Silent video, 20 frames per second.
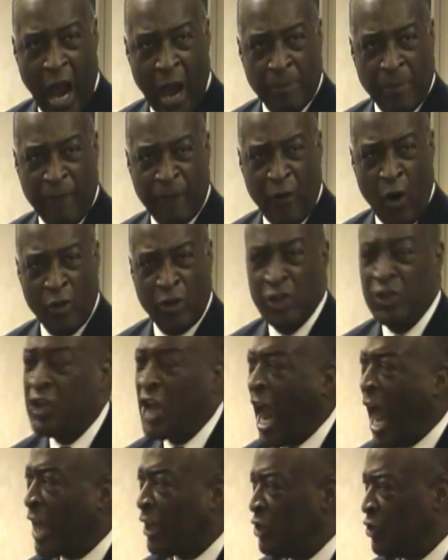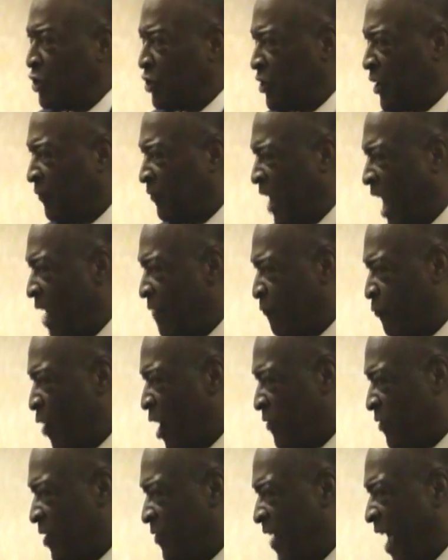I prefer the challenges of
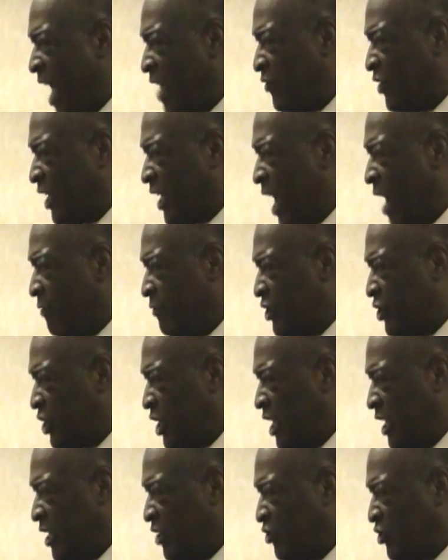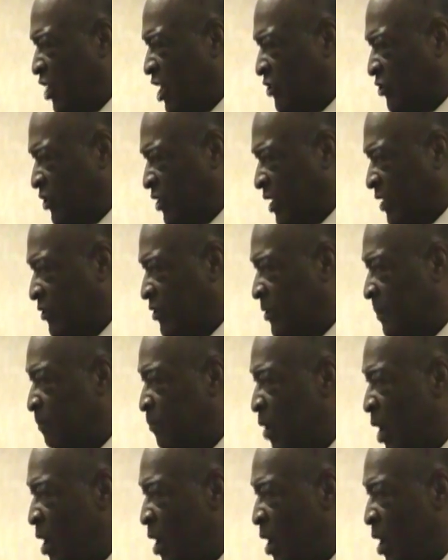life rather than the guaranteed existence.